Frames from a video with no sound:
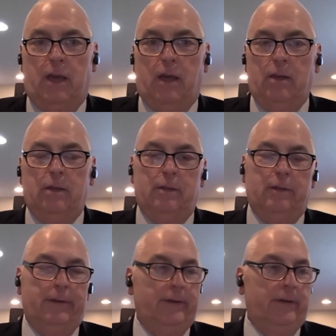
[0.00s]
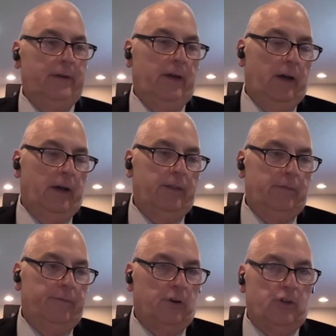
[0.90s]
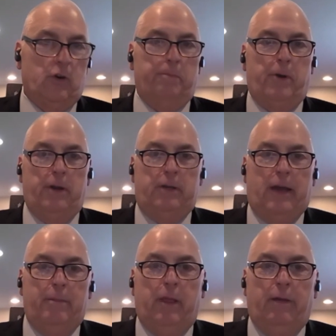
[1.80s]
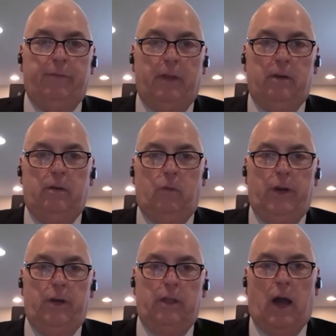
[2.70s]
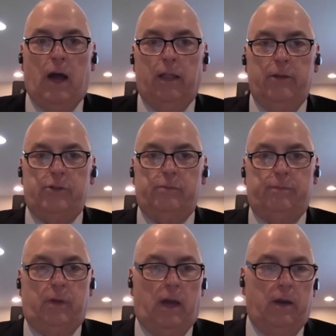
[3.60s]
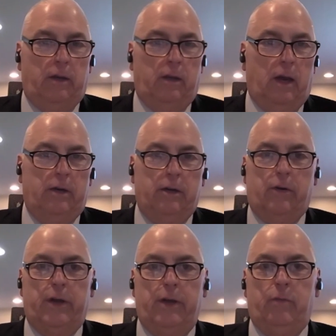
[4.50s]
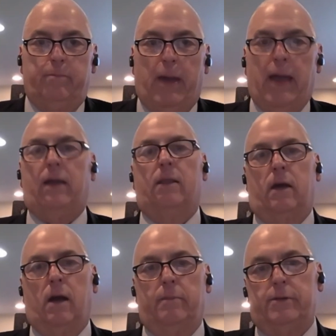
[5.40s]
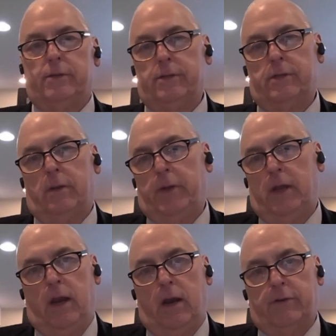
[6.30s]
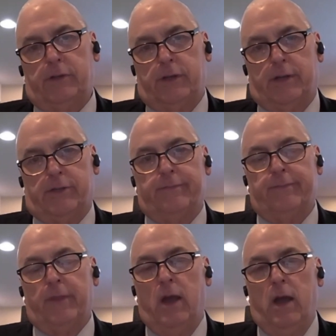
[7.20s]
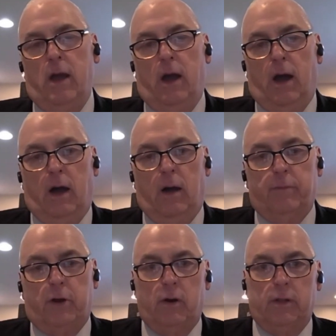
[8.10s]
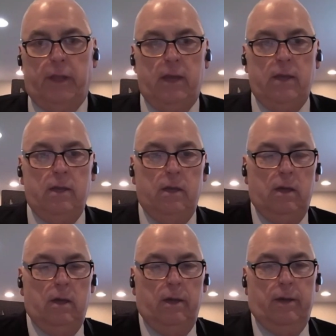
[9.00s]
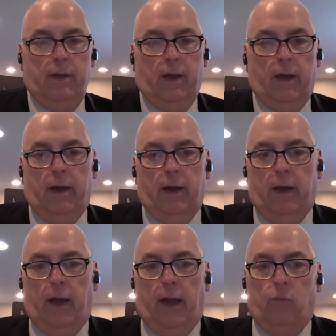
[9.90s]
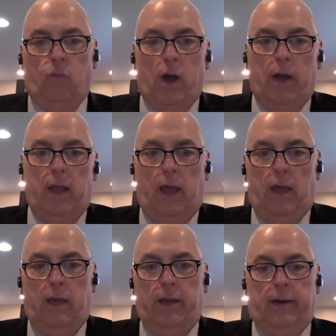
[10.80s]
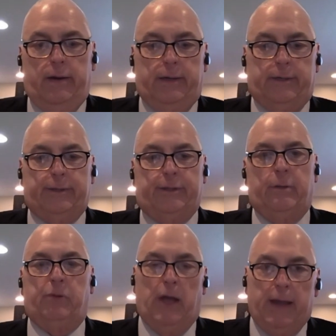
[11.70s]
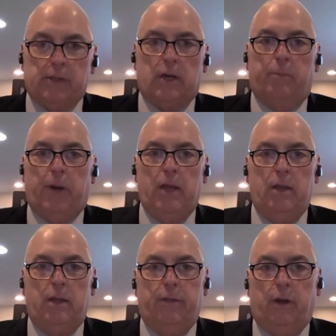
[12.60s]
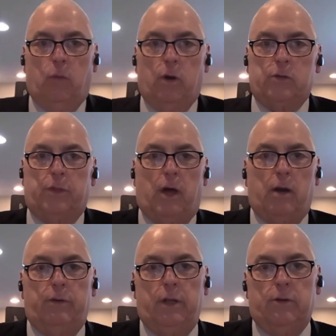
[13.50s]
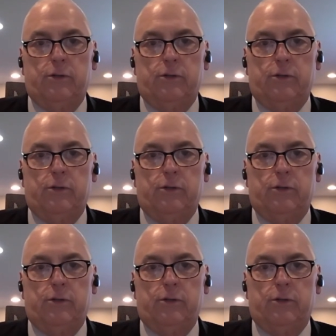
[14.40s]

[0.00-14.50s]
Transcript: as a kid. For a short period of time, left it, went into the college, got a degree, went back into the car business, and I've been in it ever since. Currently, I run a compliance company that works with auto